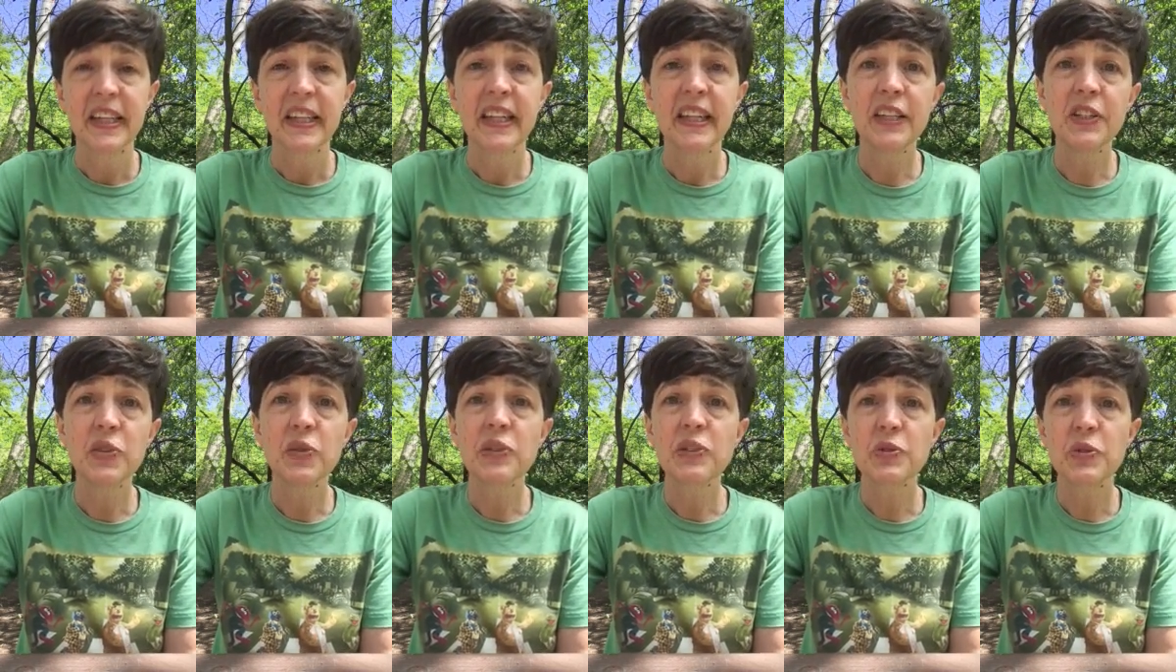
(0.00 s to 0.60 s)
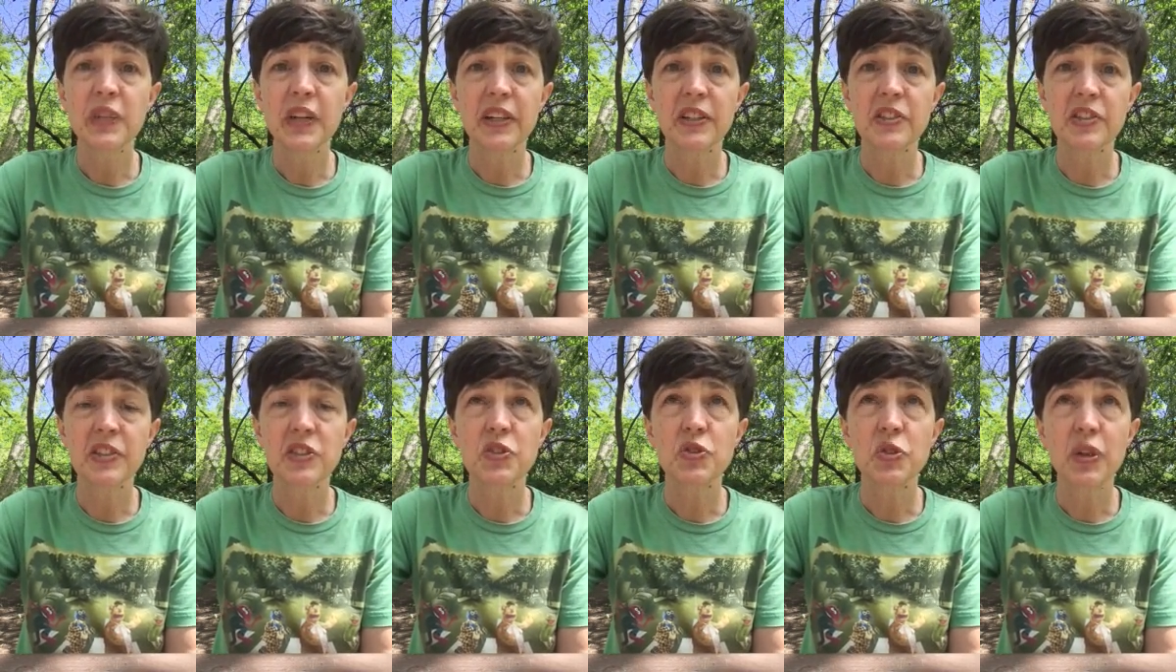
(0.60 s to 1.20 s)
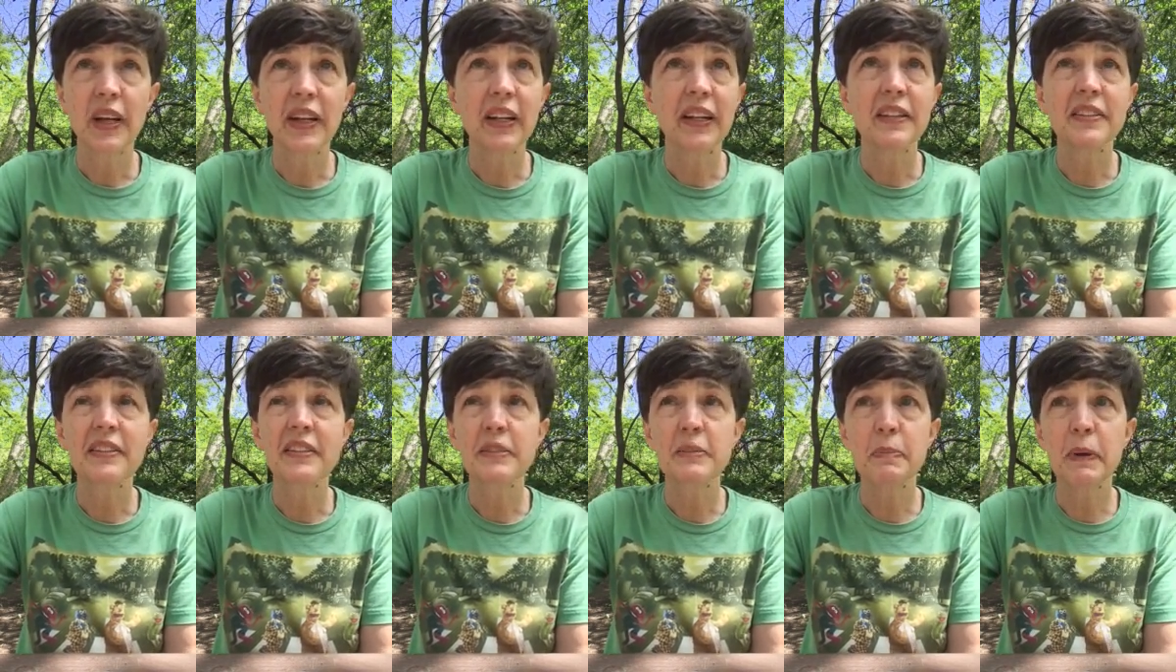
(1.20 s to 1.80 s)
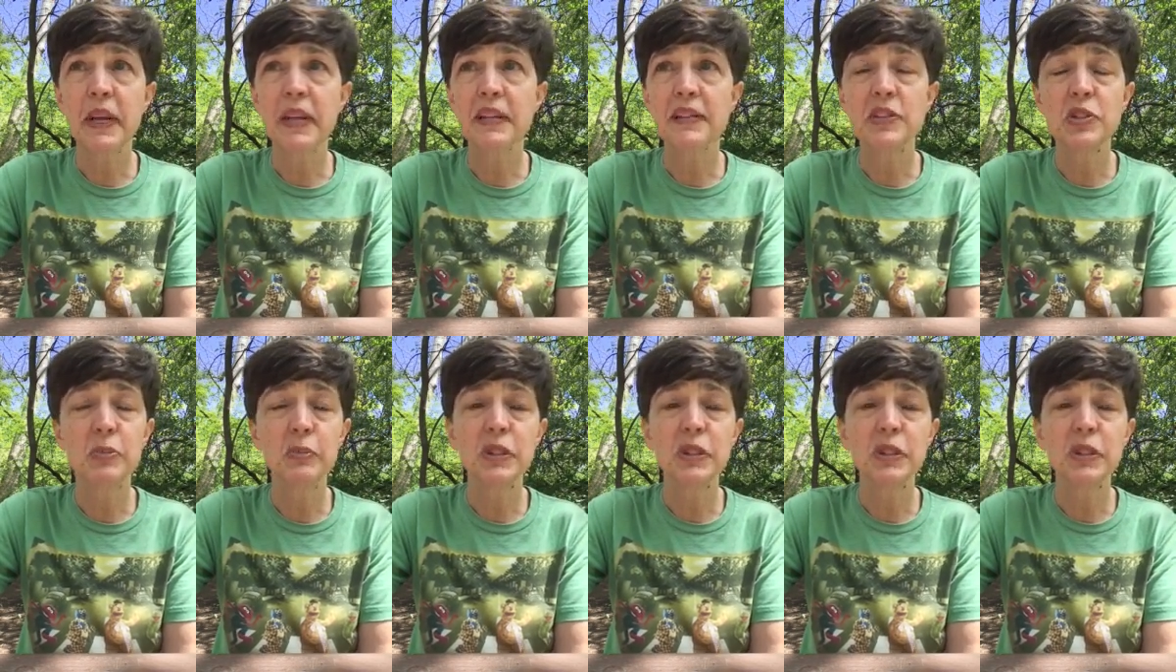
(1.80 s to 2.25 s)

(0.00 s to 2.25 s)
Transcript: In your introduction, try not to spend too